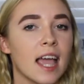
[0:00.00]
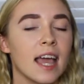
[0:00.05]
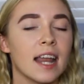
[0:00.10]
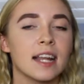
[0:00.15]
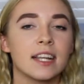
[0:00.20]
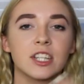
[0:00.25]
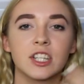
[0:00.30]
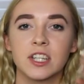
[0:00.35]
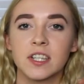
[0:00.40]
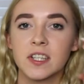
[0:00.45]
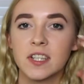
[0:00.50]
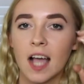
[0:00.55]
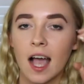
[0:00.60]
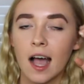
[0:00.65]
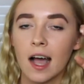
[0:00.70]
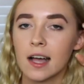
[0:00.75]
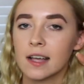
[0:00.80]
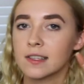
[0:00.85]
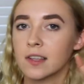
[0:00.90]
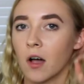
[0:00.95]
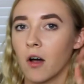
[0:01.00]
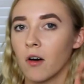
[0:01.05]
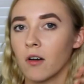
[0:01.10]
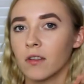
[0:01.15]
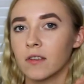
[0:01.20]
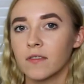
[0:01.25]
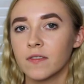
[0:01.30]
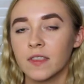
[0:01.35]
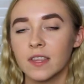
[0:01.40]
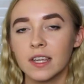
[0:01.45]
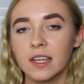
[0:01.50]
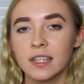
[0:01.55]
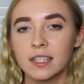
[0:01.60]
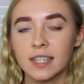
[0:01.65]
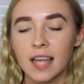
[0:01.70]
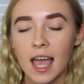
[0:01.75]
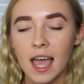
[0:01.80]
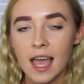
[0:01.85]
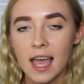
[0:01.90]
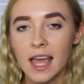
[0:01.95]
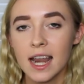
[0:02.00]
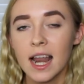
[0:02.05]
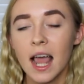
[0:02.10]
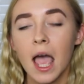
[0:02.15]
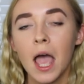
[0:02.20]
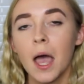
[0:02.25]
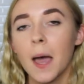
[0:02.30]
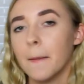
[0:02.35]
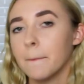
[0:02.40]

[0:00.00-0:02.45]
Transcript: and it just has all of the 10